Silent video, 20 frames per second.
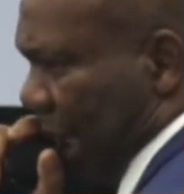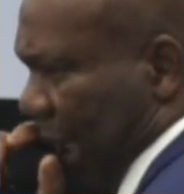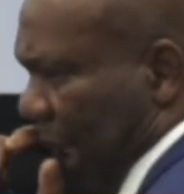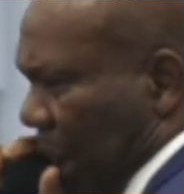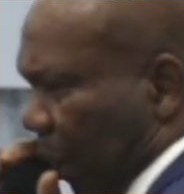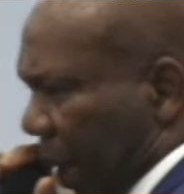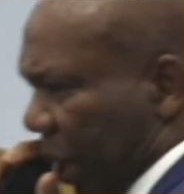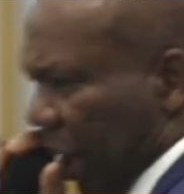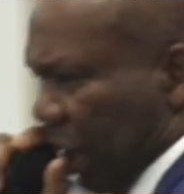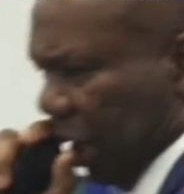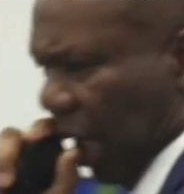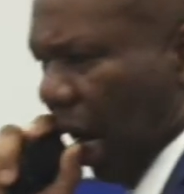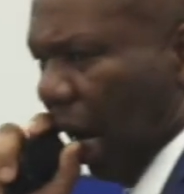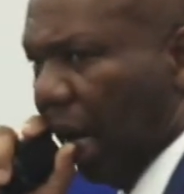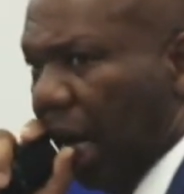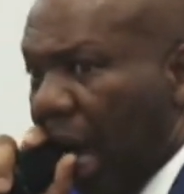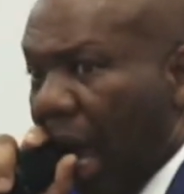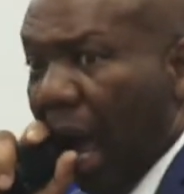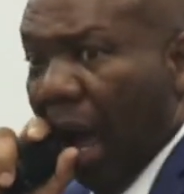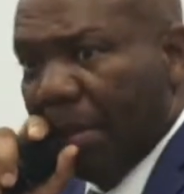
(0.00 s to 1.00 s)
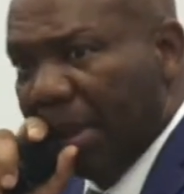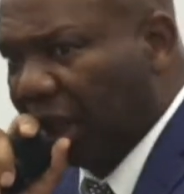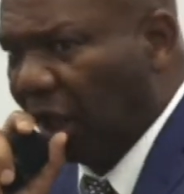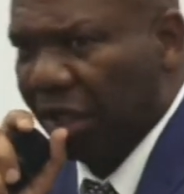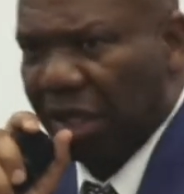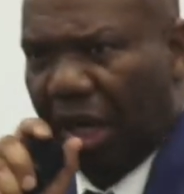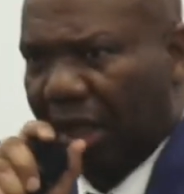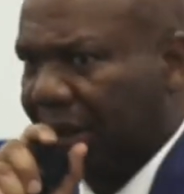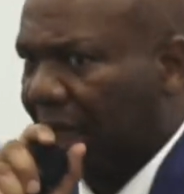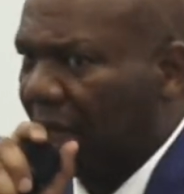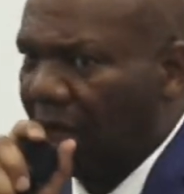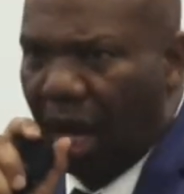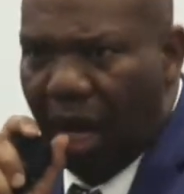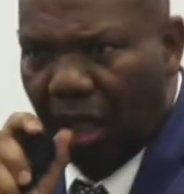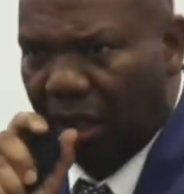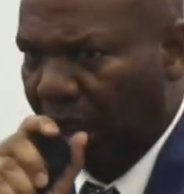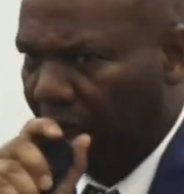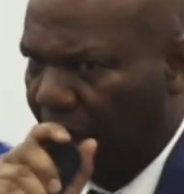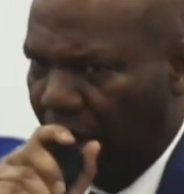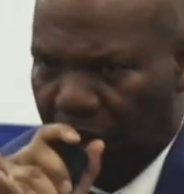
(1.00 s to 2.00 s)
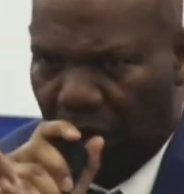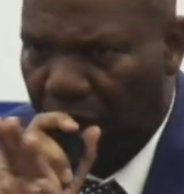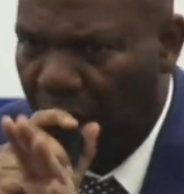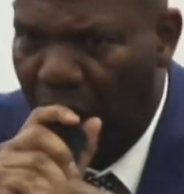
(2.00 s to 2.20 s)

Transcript: witness here? Because you're saying, oh no.